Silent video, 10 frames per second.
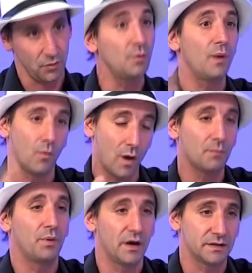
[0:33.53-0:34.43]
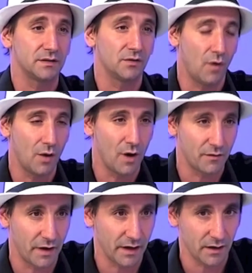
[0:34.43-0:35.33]
All but one person who I
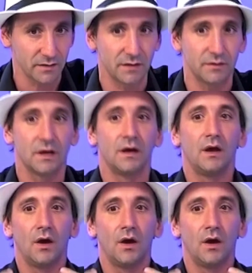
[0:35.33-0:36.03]
worked very closely with